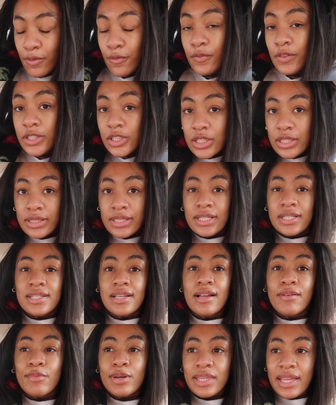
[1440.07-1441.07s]
officially
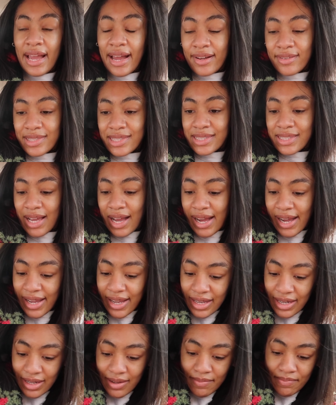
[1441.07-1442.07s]
done with
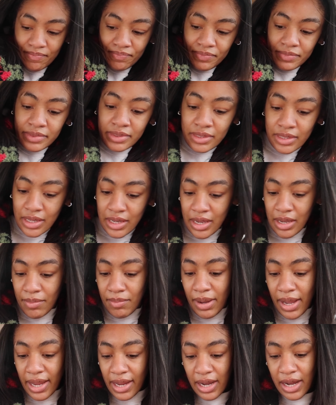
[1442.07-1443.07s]
outside.
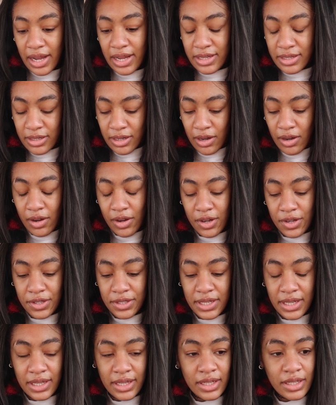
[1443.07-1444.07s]
My aunt
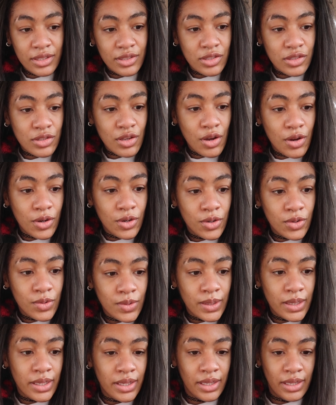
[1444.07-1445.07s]
called, and
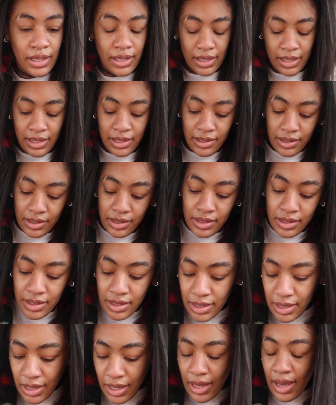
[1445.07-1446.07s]
so
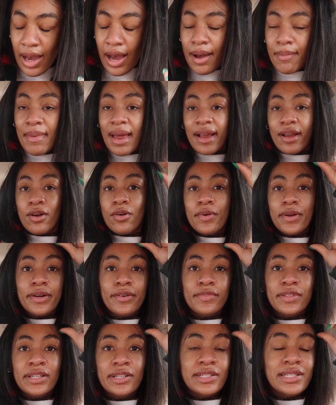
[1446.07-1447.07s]
I'm not going
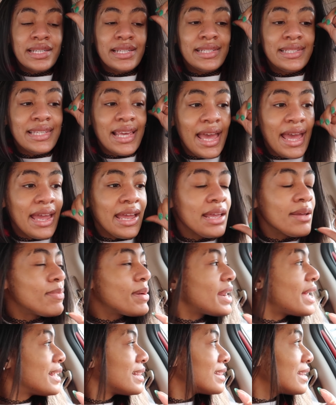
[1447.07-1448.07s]
over there today,
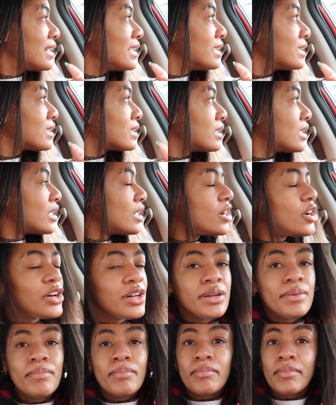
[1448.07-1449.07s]
but I think
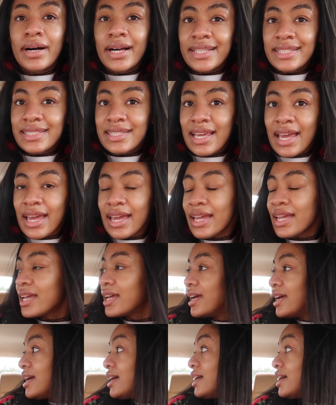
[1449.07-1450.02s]
on Monday